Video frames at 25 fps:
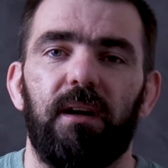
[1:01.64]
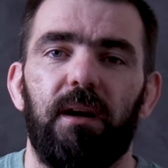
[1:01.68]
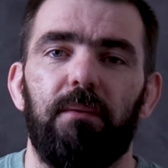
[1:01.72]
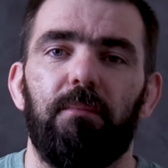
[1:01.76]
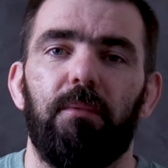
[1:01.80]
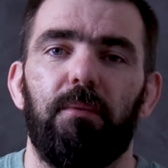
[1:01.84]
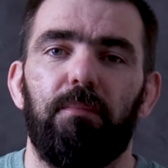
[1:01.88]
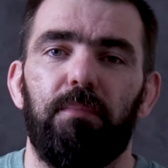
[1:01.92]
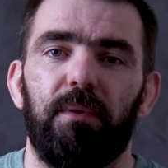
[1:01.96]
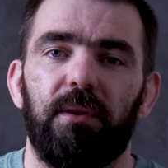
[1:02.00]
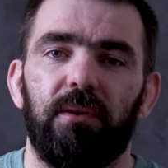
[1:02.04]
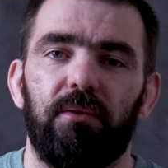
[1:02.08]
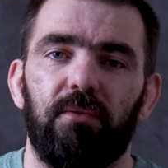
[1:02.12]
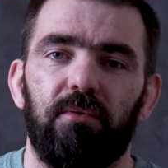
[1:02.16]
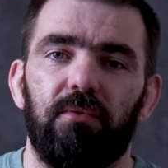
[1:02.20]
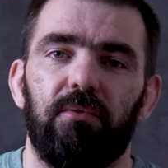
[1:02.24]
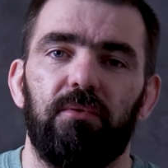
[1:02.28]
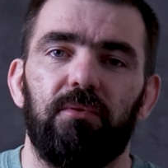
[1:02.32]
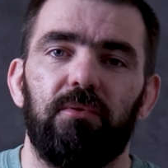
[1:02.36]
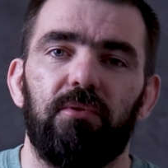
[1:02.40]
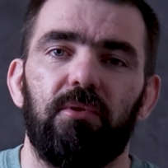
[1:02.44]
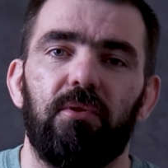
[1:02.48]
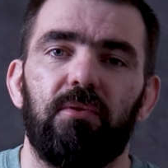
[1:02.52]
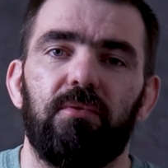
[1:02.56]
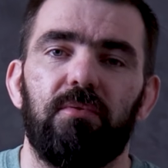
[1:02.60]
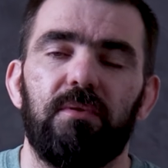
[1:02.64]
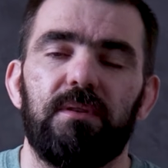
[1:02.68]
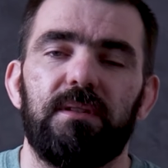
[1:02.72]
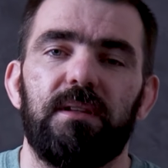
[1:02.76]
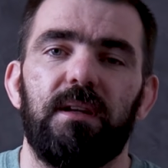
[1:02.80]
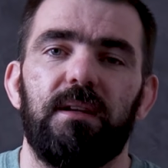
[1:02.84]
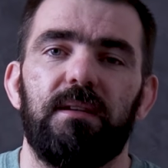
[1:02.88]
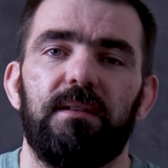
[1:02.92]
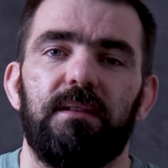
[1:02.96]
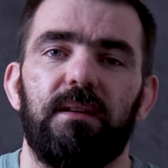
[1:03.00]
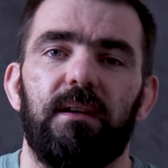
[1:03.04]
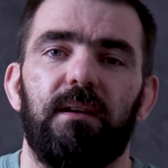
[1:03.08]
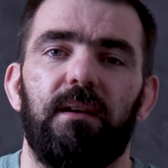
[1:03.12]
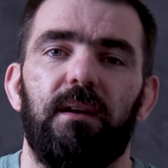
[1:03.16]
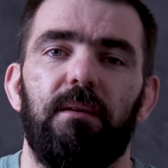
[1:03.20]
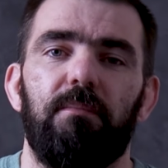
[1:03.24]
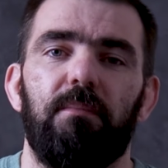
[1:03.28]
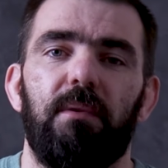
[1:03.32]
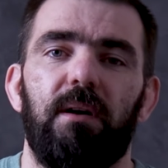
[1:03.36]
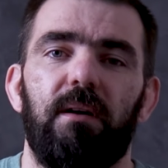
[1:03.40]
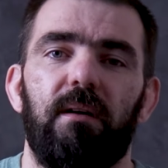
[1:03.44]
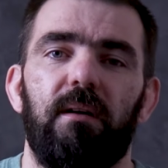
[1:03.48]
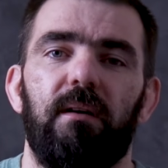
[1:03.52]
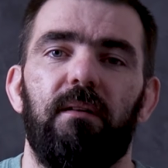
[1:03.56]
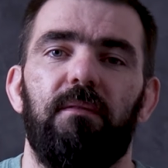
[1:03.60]
cake is the
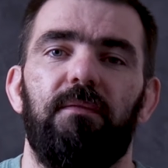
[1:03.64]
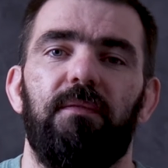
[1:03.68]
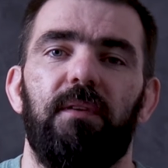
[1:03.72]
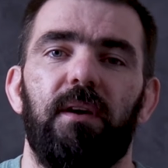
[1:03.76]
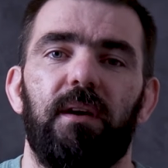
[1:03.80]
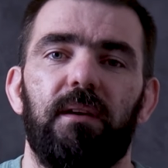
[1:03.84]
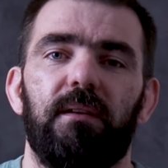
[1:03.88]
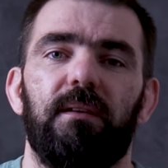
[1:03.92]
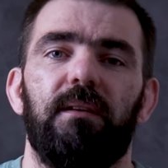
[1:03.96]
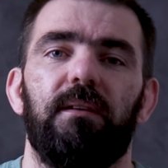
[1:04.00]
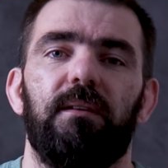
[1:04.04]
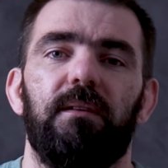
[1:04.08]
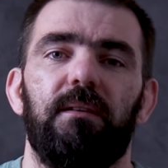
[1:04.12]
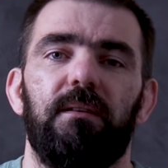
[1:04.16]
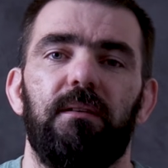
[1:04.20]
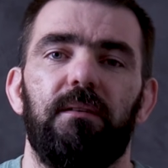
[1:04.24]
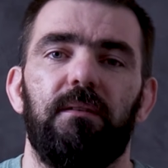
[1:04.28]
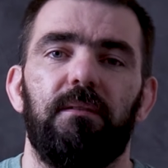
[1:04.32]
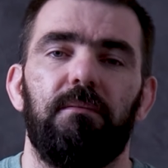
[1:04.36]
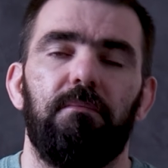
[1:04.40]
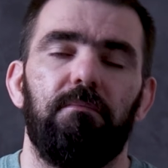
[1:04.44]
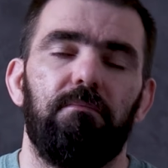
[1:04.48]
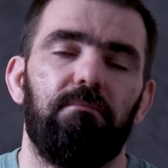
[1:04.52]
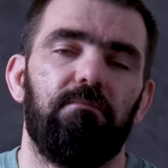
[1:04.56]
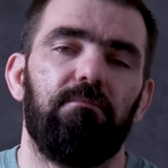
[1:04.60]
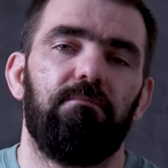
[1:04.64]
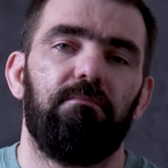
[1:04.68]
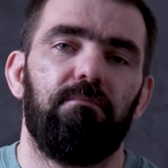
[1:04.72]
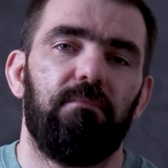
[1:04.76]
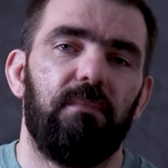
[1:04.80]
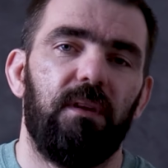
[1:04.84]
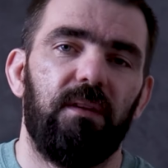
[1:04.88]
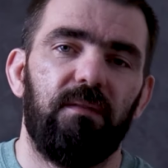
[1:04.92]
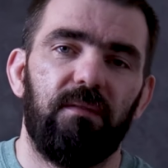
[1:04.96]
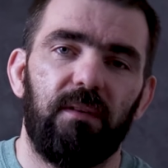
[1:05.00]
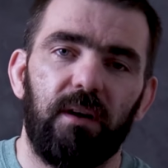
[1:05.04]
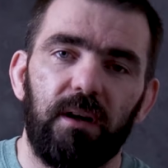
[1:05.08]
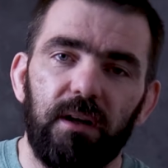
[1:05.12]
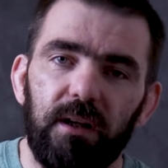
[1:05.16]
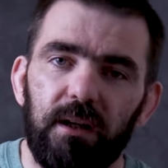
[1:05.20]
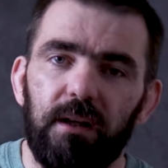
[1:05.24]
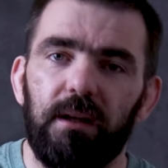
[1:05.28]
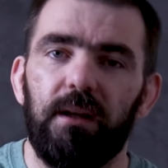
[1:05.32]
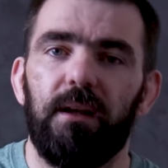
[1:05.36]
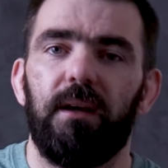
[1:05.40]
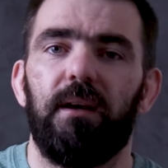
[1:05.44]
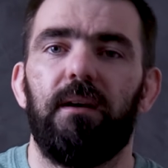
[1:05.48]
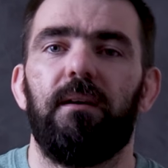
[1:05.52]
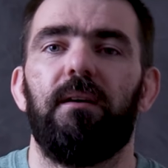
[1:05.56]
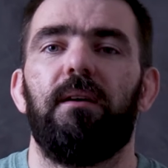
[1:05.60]
vanilla pastry cream, in
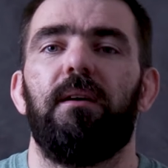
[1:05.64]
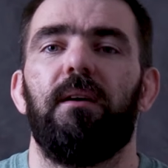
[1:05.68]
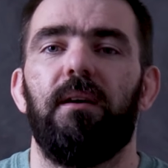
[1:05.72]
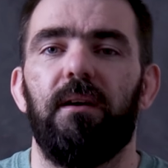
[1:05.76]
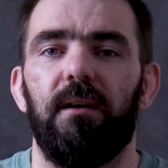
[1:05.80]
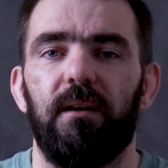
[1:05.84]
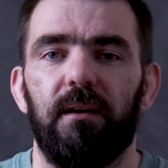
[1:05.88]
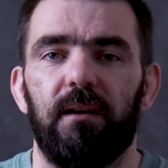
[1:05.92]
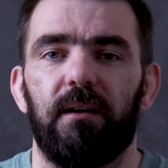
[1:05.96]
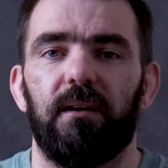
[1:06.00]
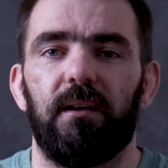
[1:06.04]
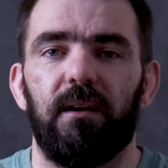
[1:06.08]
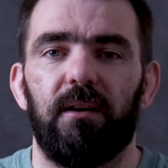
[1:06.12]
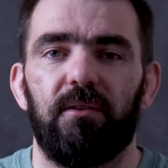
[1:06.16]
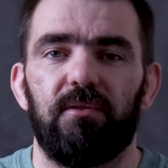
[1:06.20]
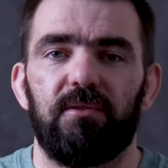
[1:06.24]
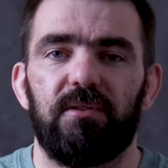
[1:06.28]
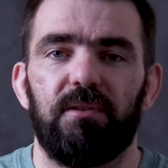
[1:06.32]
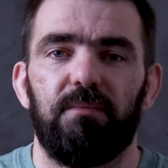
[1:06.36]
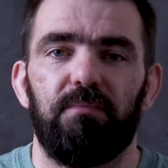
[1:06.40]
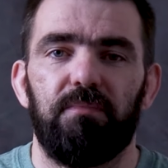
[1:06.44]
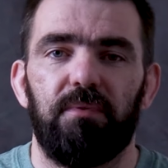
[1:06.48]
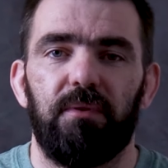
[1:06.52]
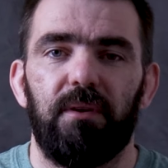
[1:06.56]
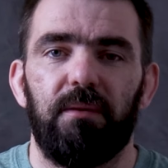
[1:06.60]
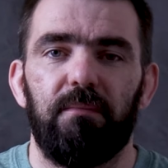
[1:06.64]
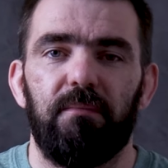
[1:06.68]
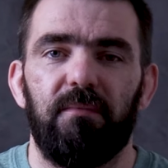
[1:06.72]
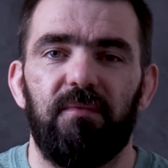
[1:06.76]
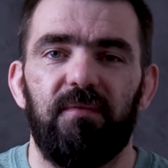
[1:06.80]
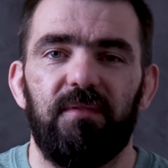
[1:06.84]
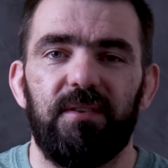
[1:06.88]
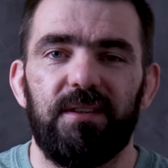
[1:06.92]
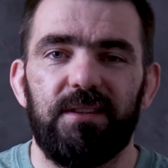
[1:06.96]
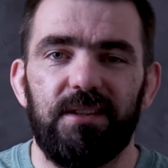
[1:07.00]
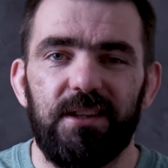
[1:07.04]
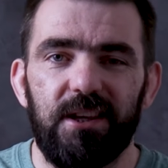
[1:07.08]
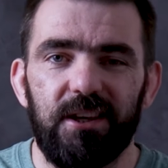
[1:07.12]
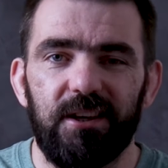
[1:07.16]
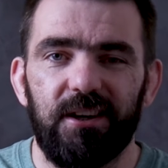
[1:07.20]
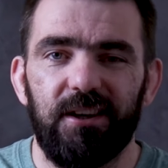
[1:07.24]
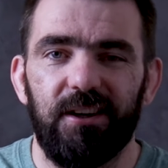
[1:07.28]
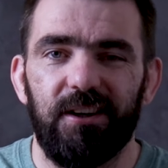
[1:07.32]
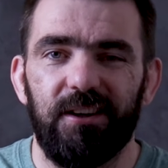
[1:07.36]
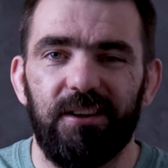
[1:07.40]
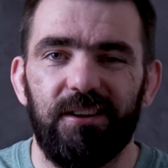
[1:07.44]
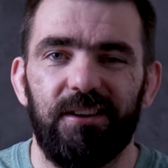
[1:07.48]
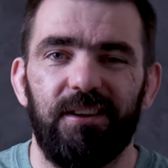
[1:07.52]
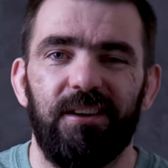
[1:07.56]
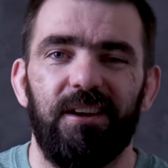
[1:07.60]
which we'll add the pistachio.
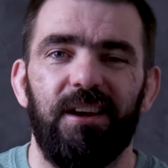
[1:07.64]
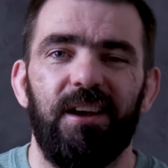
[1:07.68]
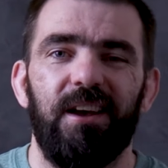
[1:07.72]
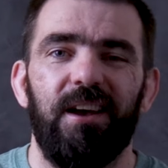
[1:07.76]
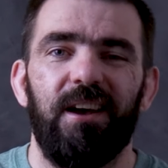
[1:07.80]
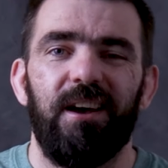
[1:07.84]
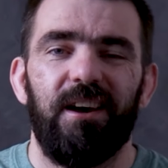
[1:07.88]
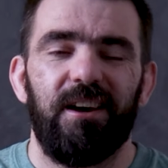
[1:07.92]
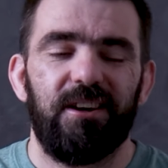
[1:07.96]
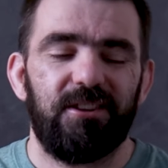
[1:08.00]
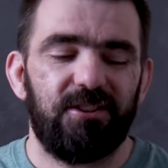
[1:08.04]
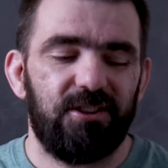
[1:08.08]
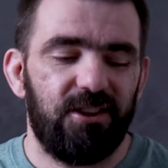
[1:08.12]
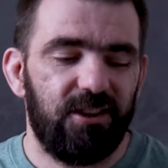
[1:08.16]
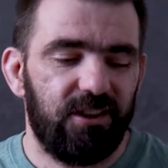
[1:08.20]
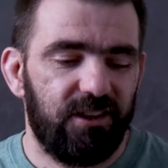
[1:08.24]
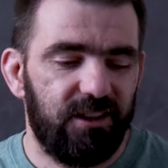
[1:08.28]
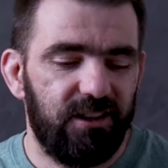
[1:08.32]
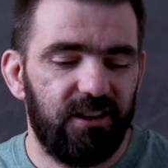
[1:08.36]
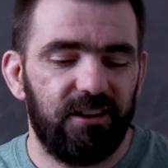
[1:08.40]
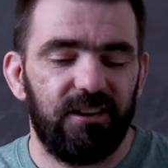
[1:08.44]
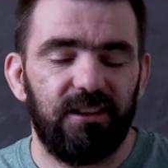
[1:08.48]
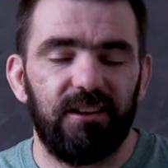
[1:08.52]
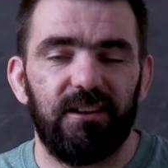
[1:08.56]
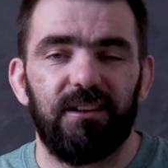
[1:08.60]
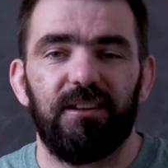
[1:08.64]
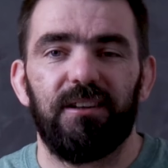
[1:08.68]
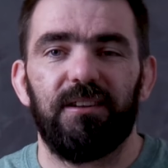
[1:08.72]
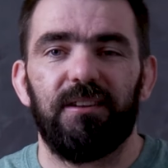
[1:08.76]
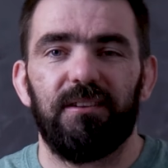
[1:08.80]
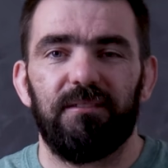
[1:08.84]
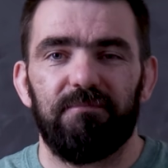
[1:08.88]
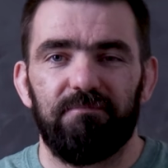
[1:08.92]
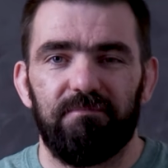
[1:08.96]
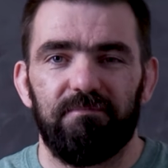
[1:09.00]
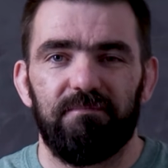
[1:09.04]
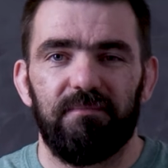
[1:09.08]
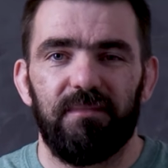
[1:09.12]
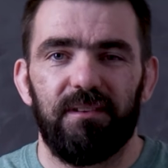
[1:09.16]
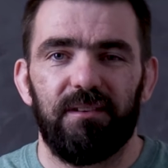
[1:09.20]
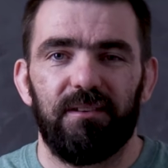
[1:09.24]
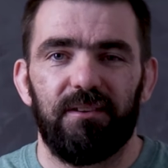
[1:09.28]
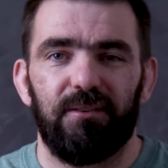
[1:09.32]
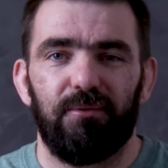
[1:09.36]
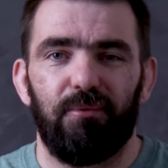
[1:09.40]
So this is the first step.